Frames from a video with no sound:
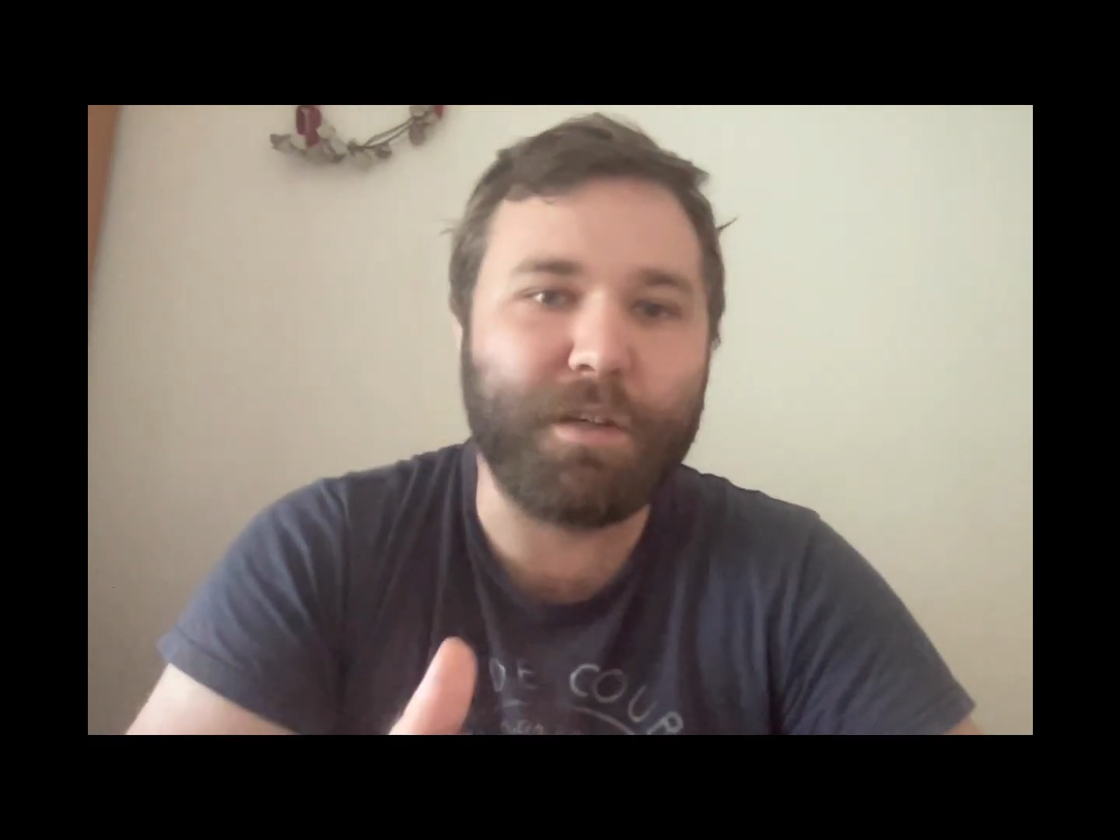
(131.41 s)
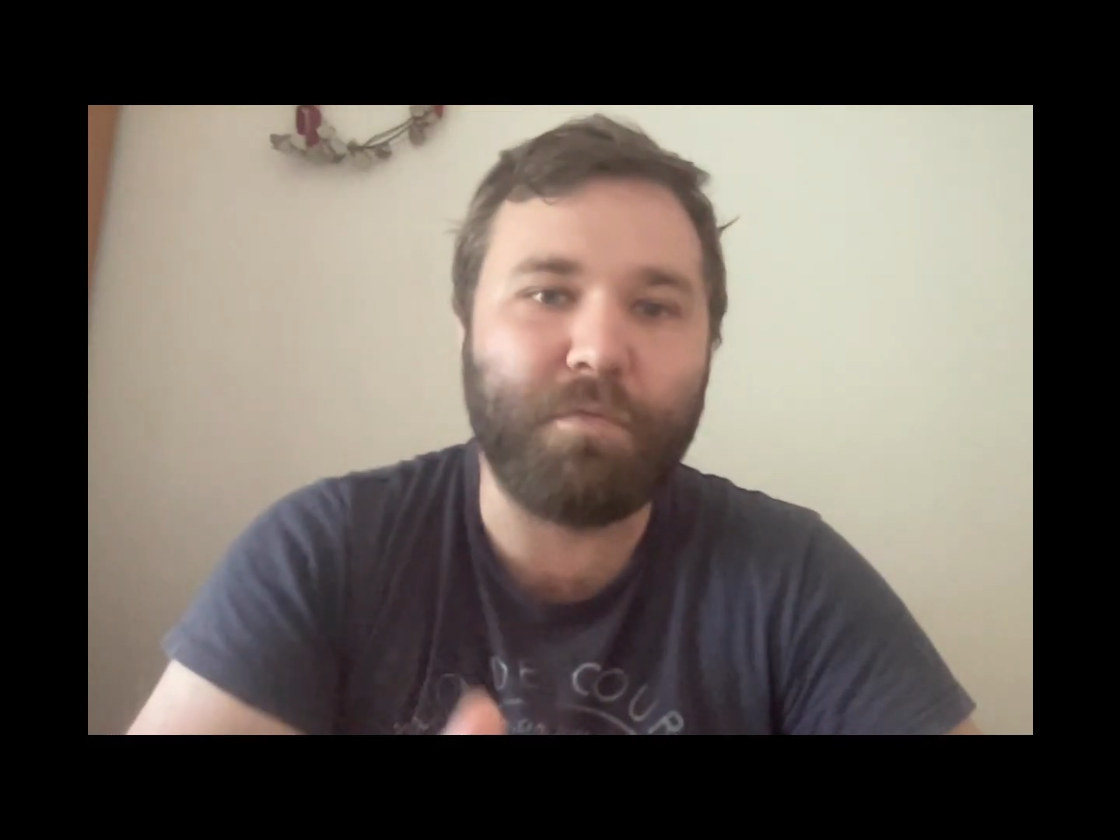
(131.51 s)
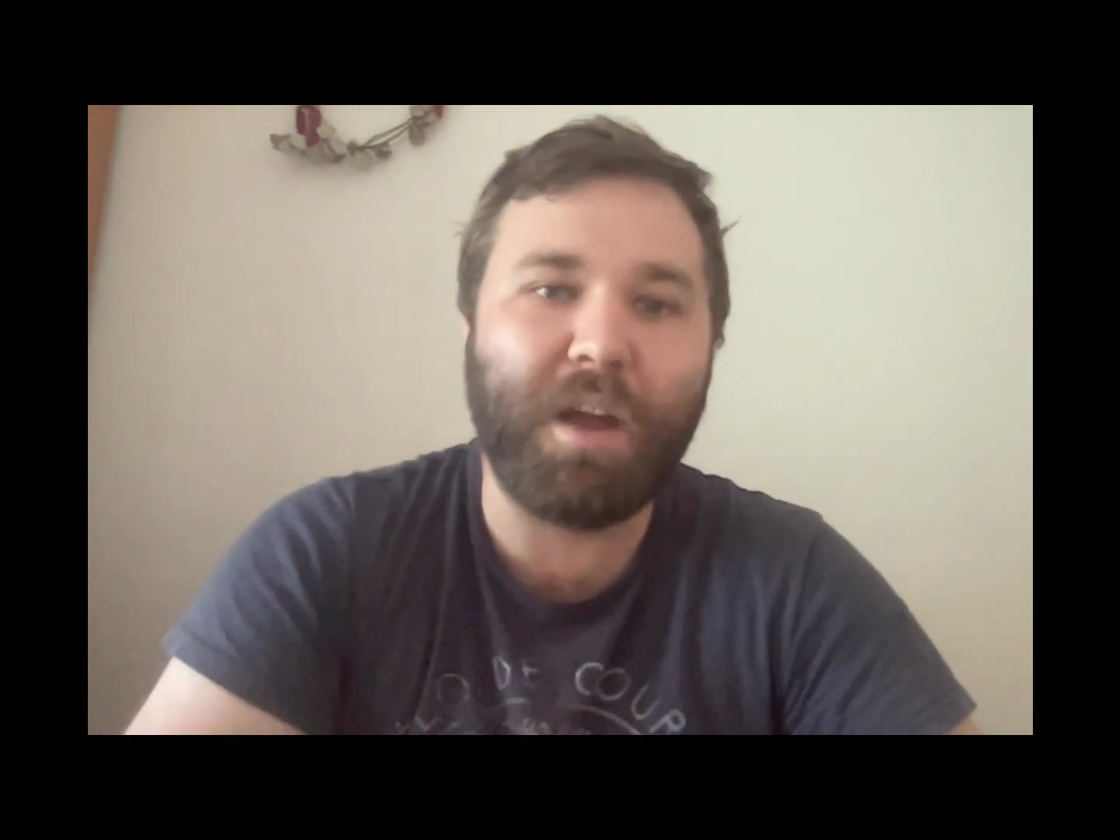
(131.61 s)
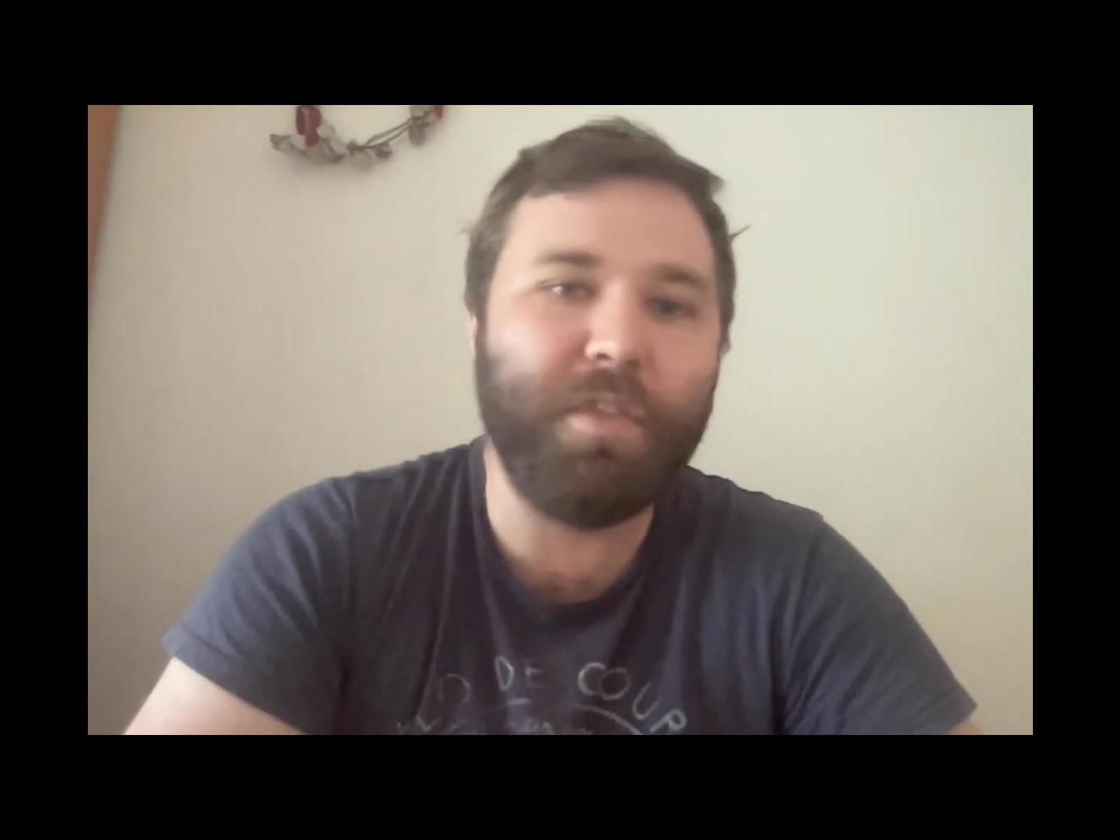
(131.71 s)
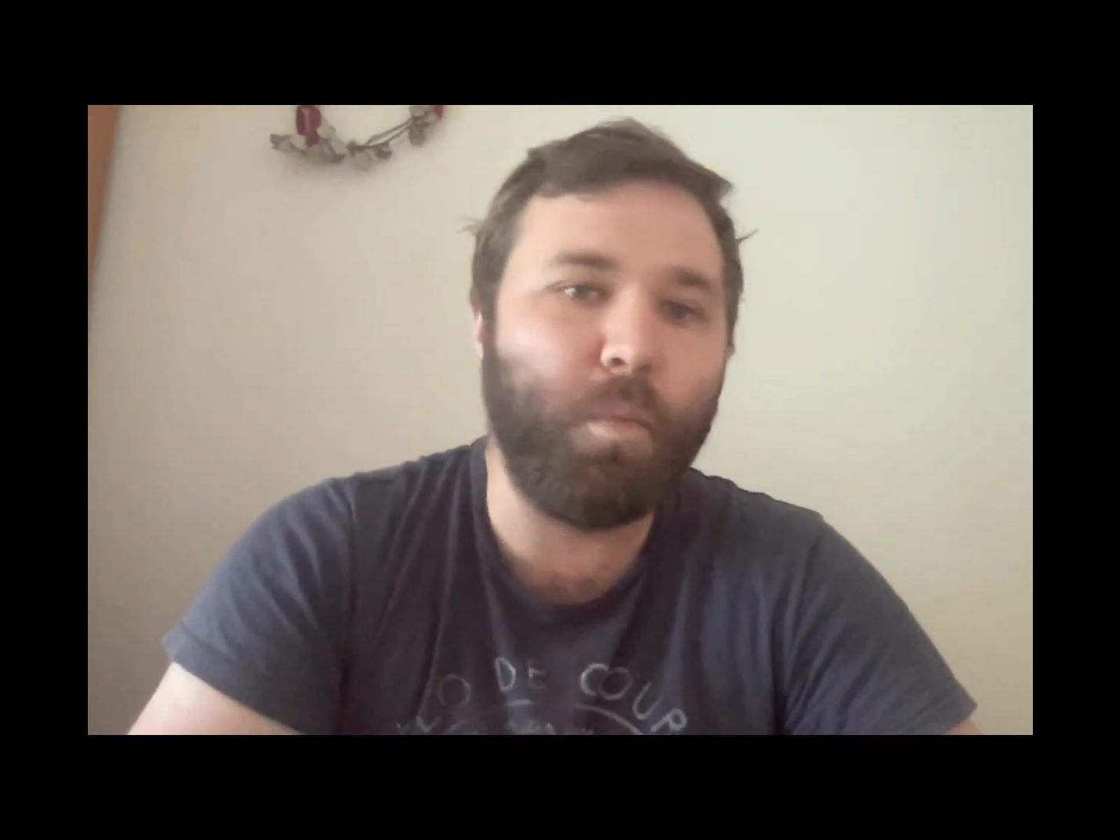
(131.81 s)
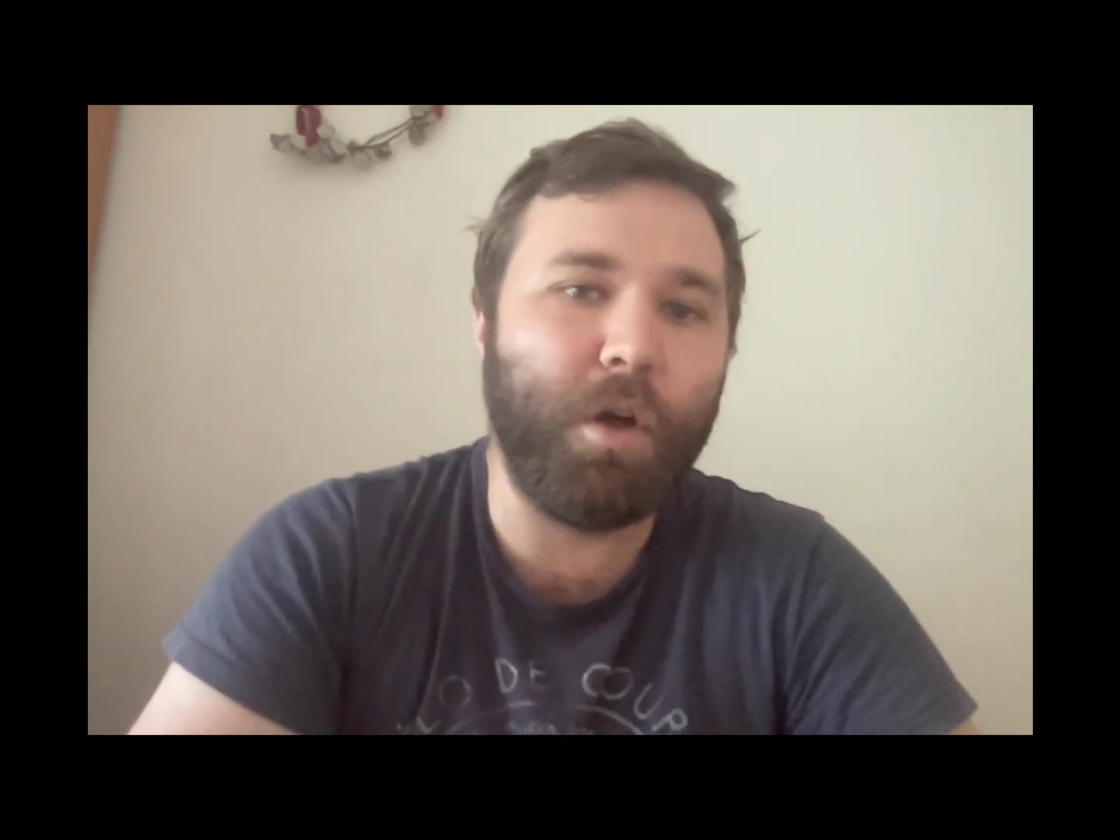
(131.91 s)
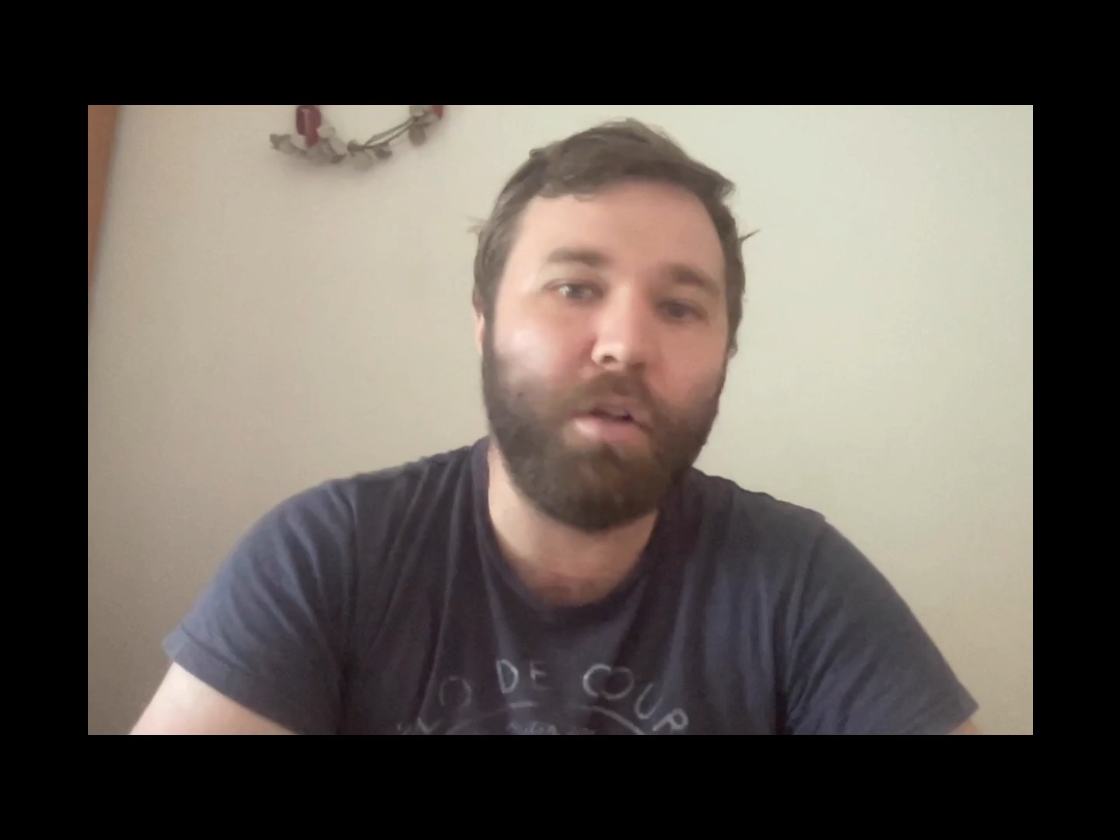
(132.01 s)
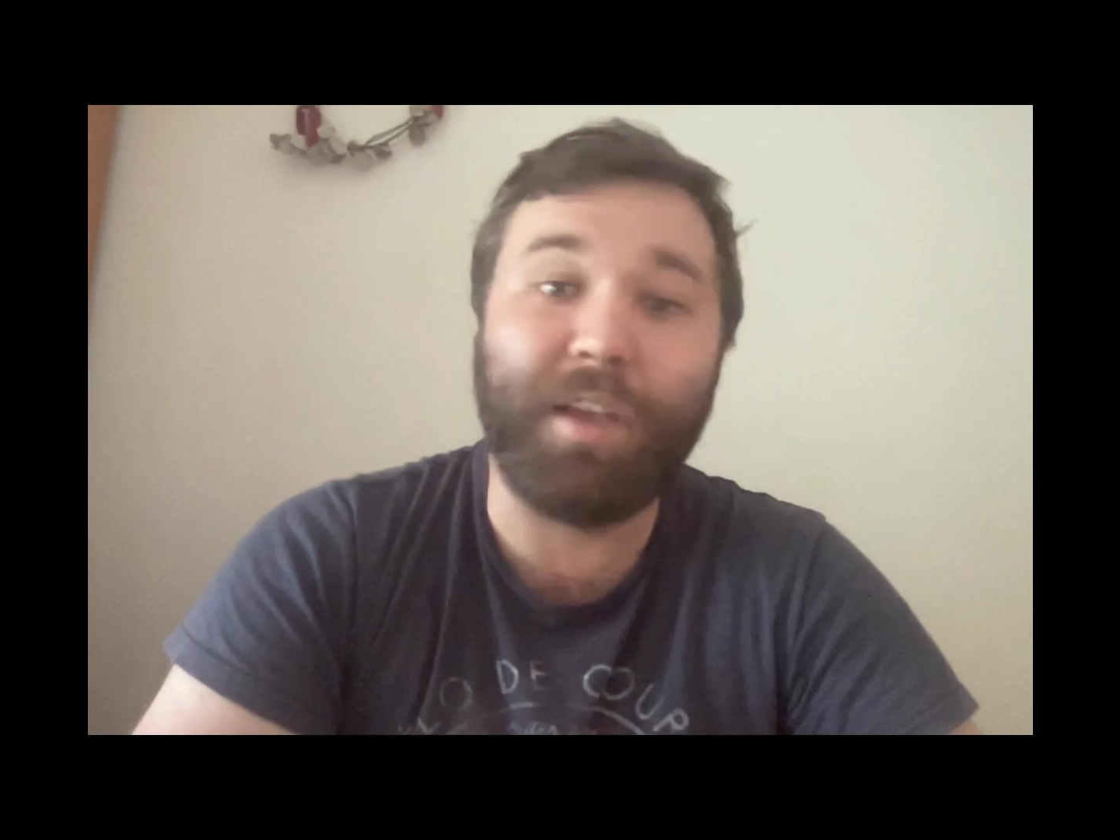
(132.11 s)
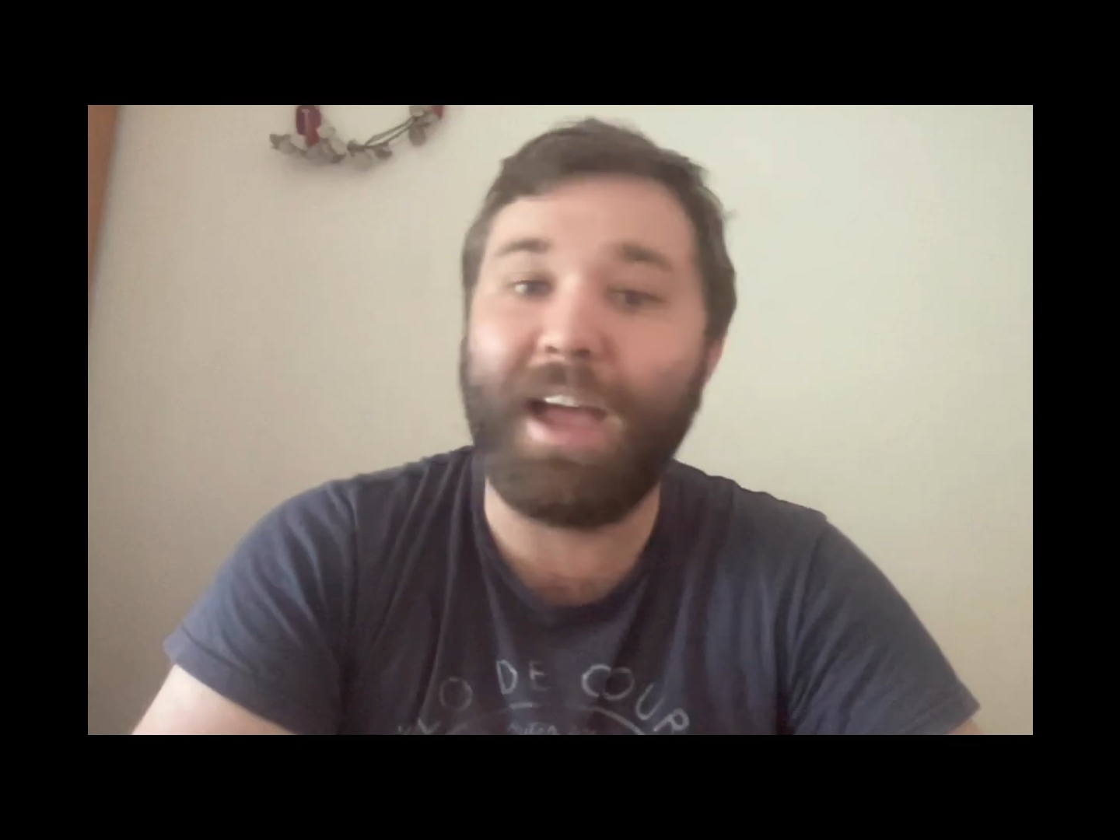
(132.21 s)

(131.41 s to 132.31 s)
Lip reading: around the world